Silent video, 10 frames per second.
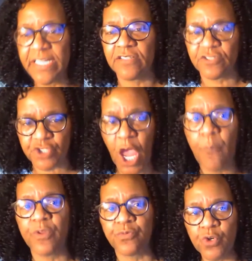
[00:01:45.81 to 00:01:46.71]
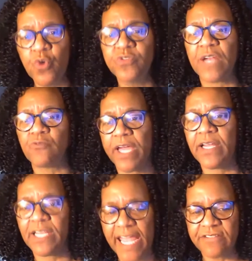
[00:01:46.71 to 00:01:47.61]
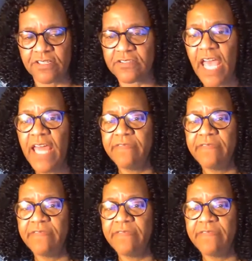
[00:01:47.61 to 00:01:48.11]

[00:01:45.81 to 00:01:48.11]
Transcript: concerned with rules and regulations